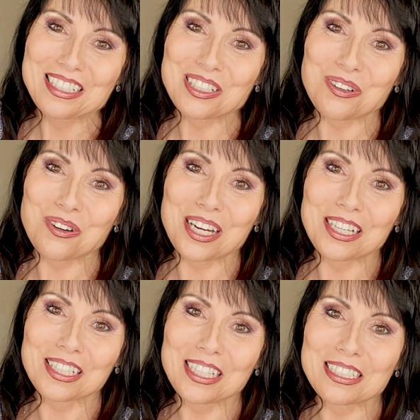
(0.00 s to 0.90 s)
So I,
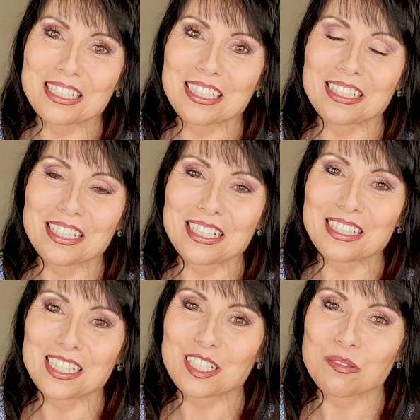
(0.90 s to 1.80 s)
I, can't say
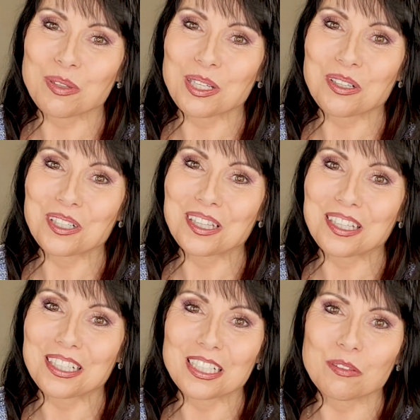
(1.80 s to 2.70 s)
anything better
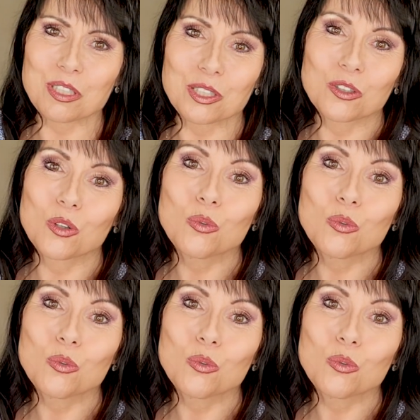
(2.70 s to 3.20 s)
than, I mean,